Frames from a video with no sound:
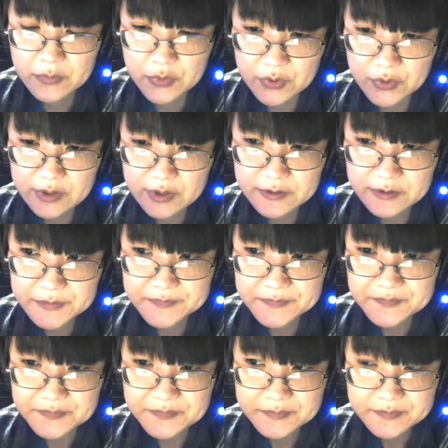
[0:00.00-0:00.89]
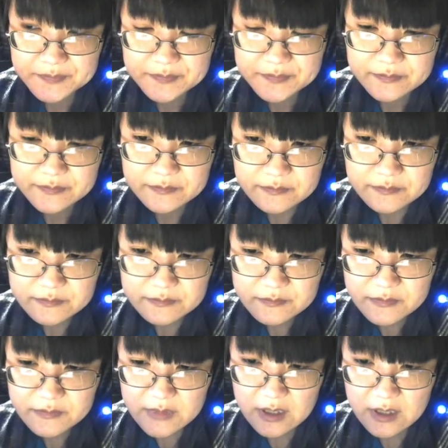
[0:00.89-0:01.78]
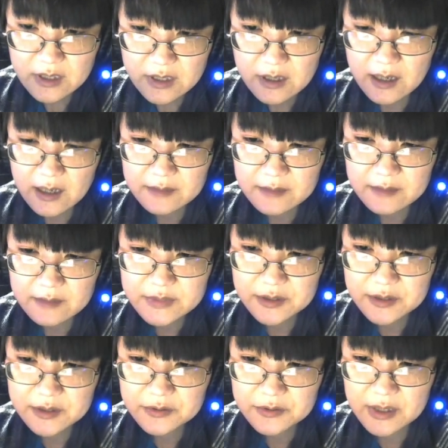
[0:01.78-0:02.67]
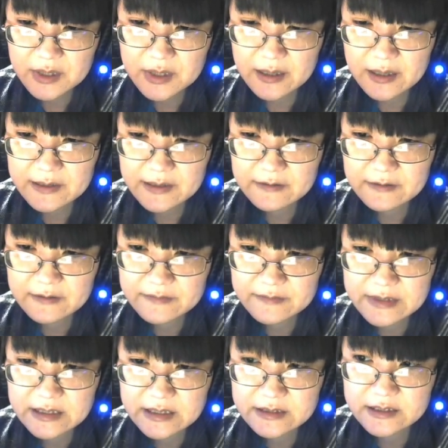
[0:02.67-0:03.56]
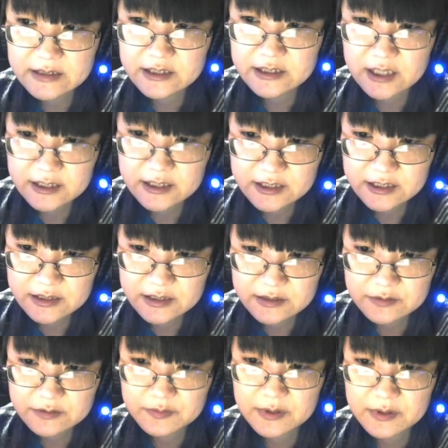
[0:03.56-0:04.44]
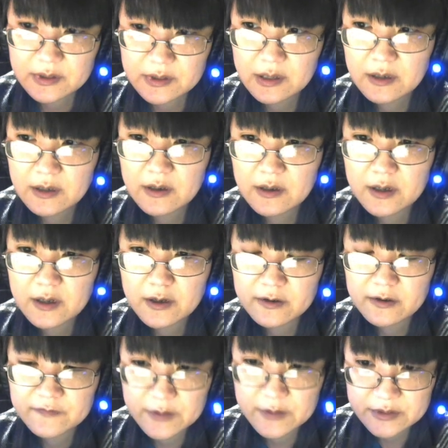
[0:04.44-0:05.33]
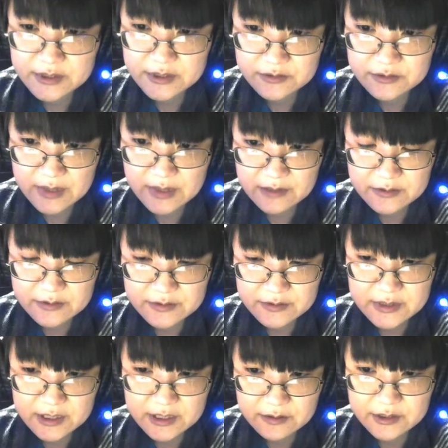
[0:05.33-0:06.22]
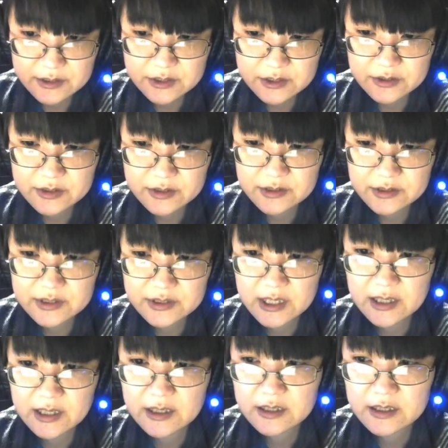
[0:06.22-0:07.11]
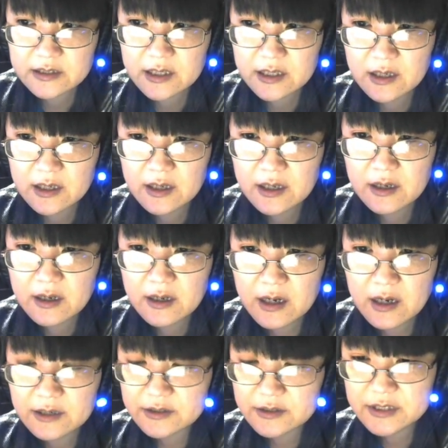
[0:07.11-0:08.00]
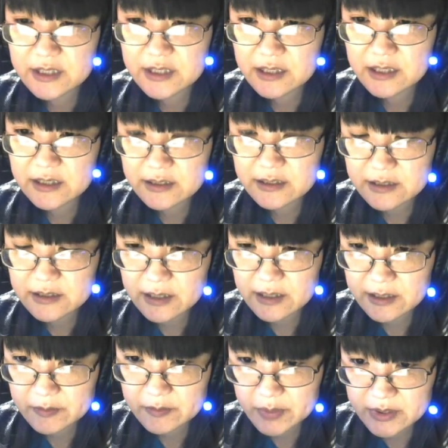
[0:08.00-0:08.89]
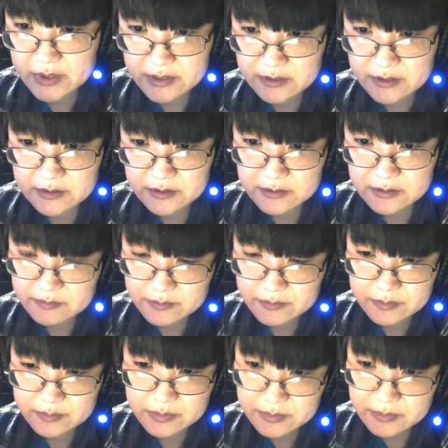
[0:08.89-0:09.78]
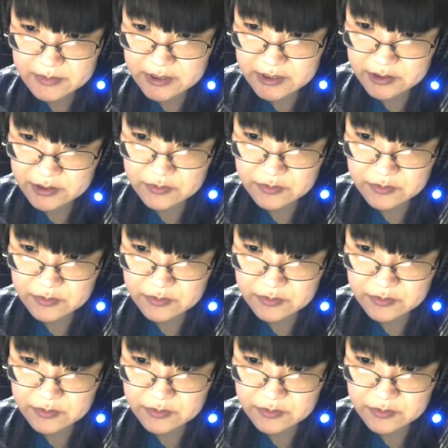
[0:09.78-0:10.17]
So a lot of the suggestions were focused around those characters and understanding the kind of political situation of the world from the